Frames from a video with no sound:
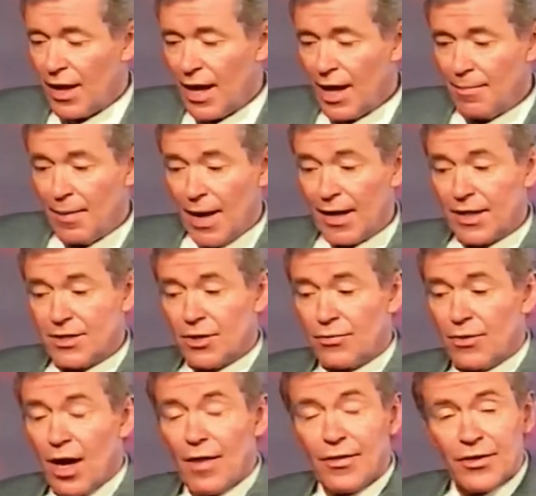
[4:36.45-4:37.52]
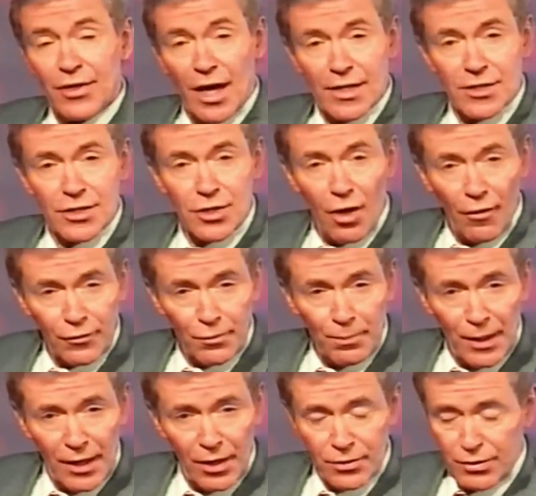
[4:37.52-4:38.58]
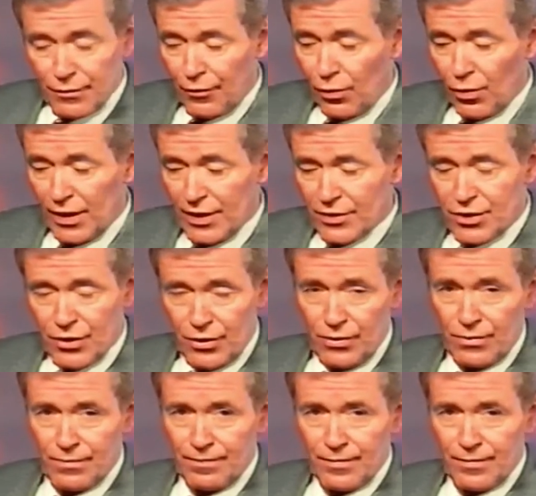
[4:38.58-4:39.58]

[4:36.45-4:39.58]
airbag is a rather nice soft pillow to fall into.